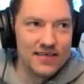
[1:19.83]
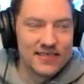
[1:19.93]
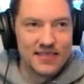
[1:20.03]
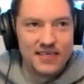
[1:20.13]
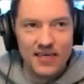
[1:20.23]
the
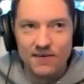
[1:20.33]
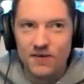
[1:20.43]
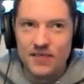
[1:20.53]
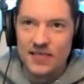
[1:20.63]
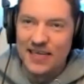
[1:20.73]

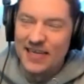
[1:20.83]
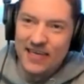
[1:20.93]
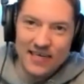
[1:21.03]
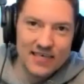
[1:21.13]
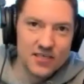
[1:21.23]
sativas, the
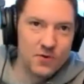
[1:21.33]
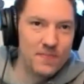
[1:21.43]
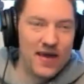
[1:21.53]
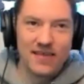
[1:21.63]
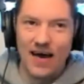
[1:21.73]
indicas, we
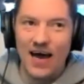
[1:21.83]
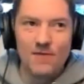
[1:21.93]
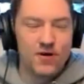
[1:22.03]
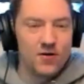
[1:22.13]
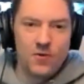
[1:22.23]
make the
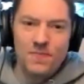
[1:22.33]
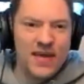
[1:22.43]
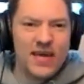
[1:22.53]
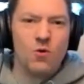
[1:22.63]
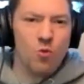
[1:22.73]
hybrid and we
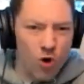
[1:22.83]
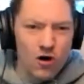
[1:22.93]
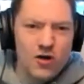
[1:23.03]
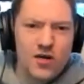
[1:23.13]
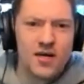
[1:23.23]
make it
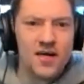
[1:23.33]
work.